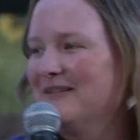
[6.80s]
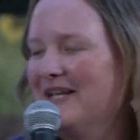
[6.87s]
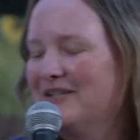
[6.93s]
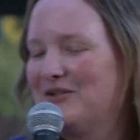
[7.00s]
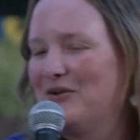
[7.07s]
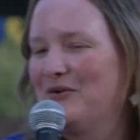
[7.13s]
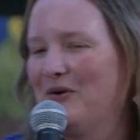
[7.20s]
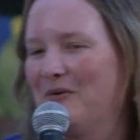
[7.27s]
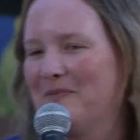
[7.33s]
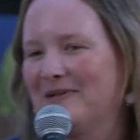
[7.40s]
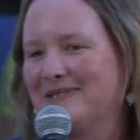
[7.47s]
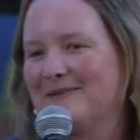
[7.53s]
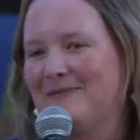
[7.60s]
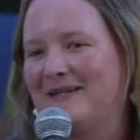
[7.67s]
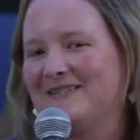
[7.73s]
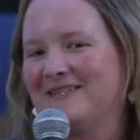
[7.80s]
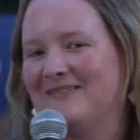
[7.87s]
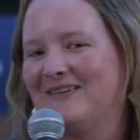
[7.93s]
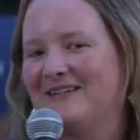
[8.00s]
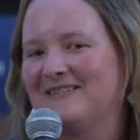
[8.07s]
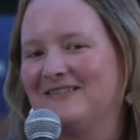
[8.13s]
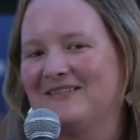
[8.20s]
Nature and Open Space
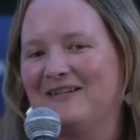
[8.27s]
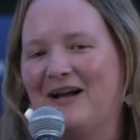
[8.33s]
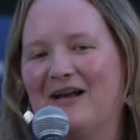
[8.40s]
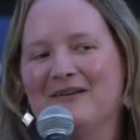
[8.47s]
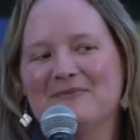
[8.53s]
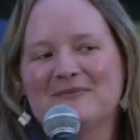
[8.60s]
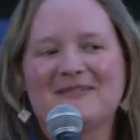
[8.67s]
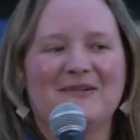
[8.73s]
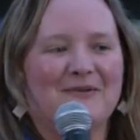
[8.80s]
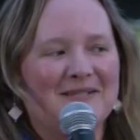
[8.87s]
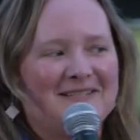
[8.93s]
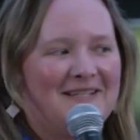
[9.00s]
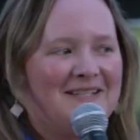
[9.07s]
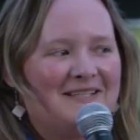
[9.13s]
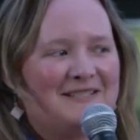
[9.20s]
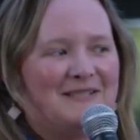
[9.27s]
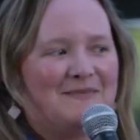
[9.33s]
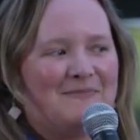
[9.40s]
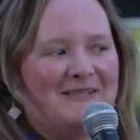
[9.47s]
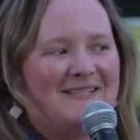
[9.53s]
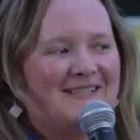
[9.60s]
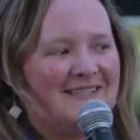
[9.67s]
Director. I'm so excited to
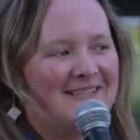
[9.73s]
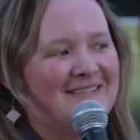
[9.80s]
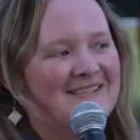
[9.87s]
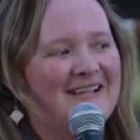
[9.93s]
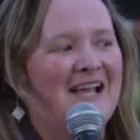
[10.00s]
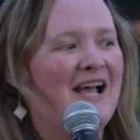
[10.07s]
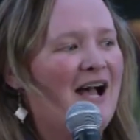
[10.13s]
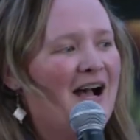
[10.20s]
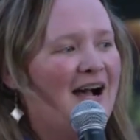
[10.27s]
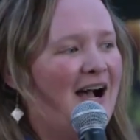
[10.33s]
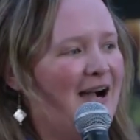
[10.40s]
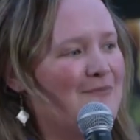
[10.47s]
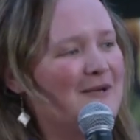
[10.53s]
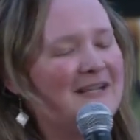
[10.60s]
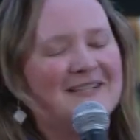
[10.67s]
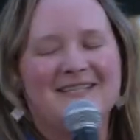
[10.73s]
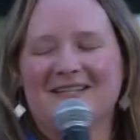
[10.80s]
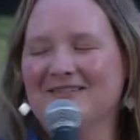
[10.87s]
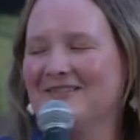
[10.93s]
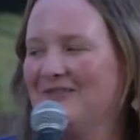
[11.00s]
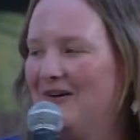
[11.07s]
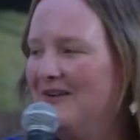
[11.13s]
be here. I want to
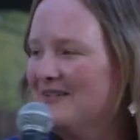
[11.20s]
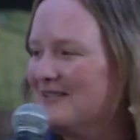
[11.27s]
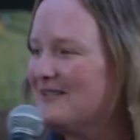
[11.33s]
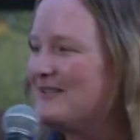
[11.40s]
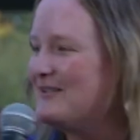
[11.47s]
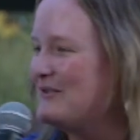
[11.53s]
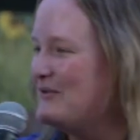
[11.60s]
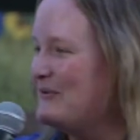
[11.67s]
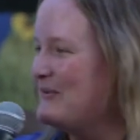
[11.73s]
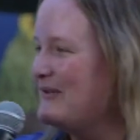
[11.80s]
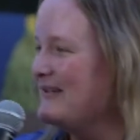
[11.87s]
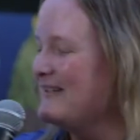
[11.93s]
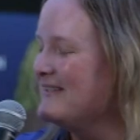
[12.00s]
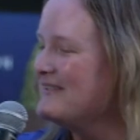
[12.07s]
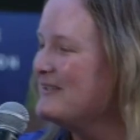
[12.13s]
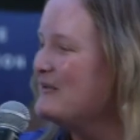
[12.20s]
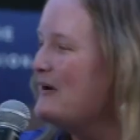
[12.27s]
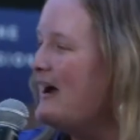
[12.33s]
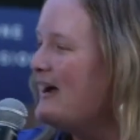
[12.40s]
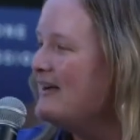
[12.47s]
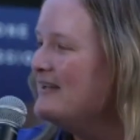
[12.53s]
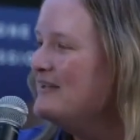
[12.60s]
tell you all a story. So
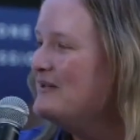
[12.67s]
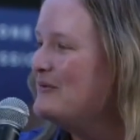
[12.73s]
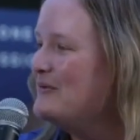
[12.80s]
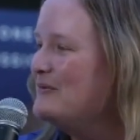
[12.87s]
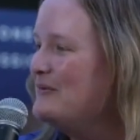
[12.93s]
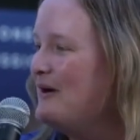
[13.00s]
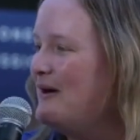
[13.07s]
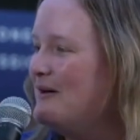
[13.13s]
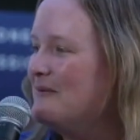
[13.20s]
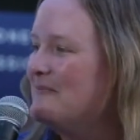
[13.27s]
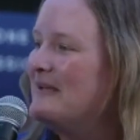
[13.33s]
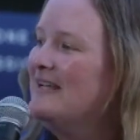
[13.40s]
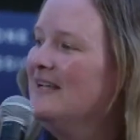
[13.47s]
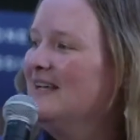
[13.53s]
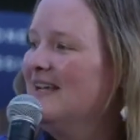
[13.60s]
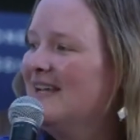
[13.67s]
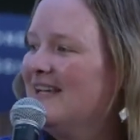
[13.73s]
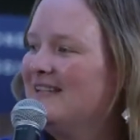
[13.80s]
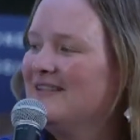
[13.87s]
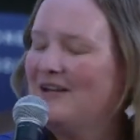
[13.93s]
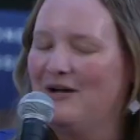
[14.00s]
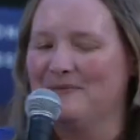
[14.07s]
I grew up
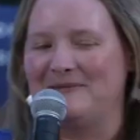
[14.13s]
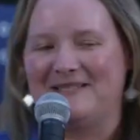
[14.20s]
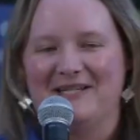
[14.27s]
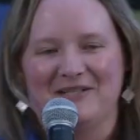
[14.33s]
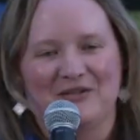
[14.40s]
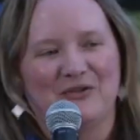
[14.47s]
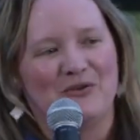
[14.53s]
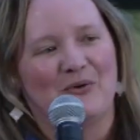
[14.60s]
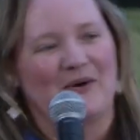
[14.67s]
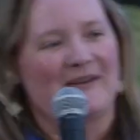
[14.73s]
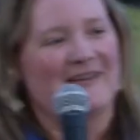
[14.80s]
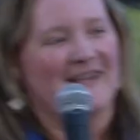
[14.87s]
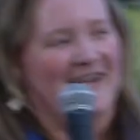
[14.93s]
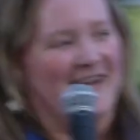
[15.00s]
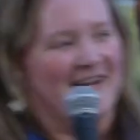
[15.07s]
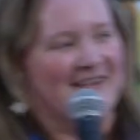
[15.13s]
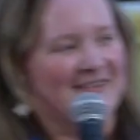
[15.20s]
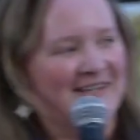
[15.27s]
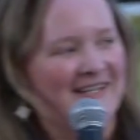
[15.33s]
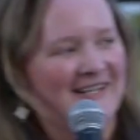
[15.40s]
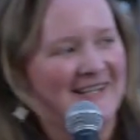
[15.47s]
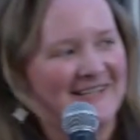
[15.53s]
in the upstate New York
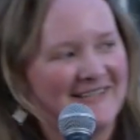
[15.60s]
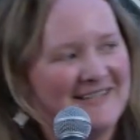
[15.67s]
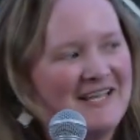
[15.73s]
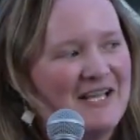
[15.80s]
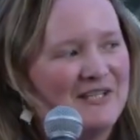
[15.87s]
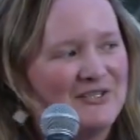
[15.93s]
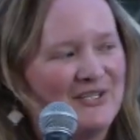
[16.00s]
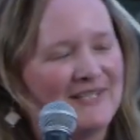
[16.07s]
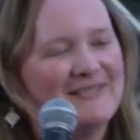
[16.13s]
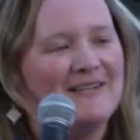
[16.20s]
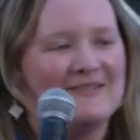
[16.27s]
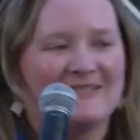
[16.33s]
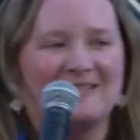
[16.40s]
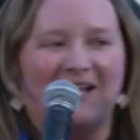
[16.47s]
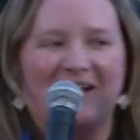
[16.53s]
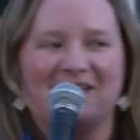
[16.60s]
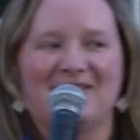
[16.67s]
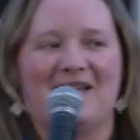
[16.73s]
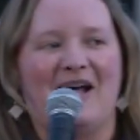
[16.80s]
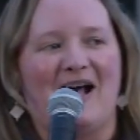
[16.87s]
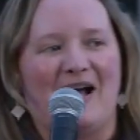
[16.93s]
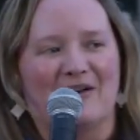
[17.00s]
area, just outside
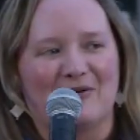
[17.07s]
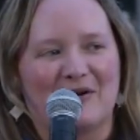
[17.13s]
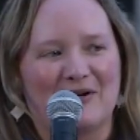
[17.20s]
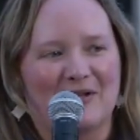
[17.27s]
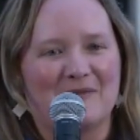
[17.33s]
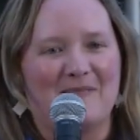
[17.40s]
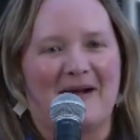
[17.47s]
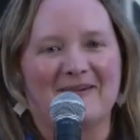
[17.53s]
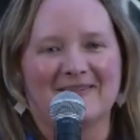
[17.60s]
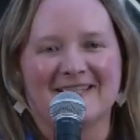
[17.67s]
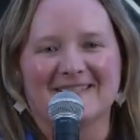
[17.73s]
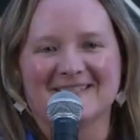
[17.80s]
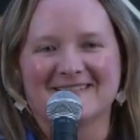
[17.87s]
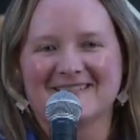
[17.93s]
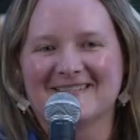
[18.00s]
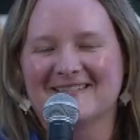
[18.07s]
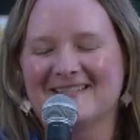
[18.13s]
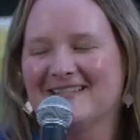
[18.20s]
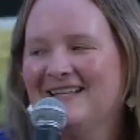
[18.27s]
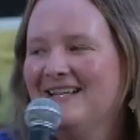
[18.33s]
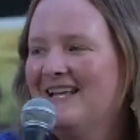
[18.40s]
the Adirondack Mountains,